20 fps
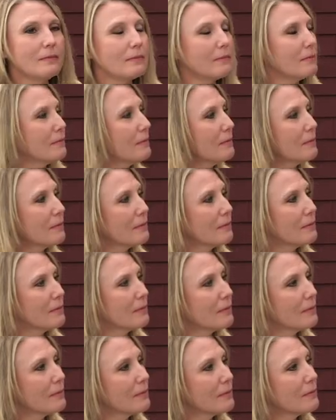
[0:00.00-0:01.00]

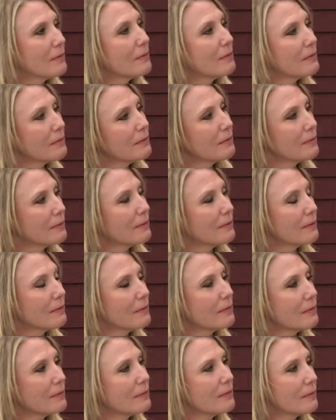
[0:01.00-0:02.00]

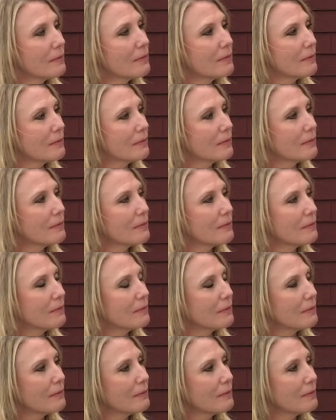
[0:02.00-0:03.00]

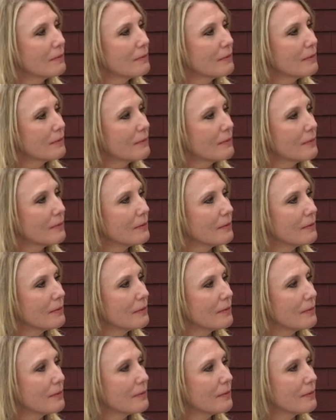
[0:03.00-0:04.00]

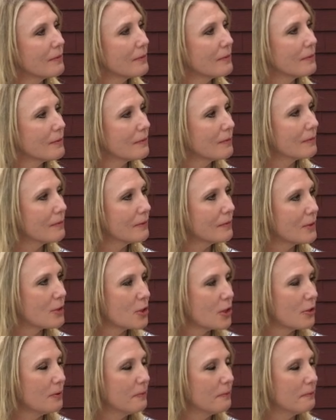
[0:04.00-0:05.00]

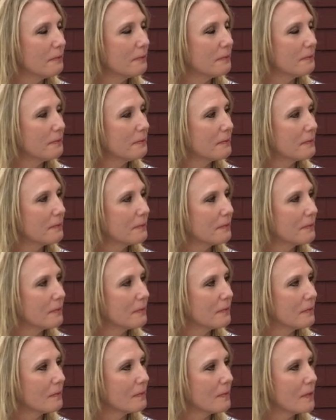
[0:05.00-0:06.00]

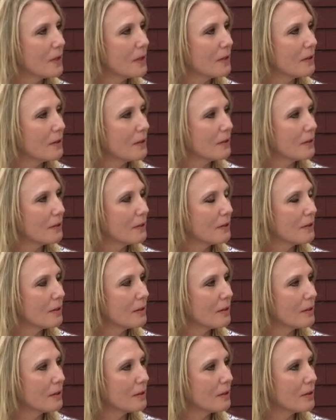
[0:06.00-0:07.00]

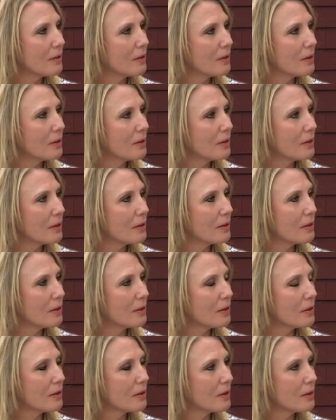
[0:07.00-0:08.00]
This person isn't speaking.